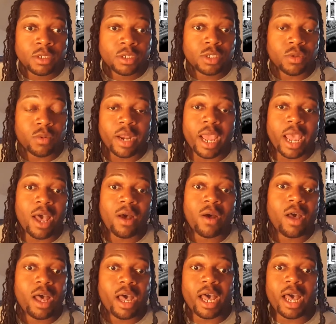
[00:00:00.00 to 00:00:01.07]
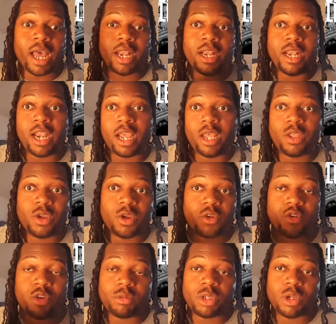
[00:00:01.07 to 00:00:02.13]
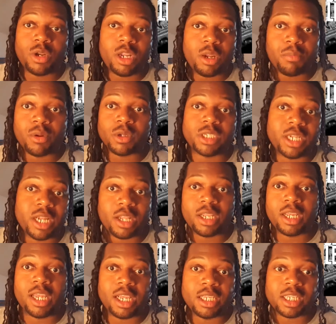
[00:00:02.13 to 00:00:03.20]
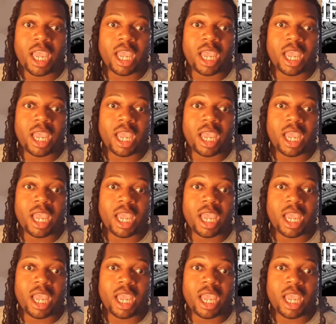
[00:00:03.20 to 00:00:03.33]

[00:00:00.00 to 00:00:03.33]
So now, another Kryptonian personality is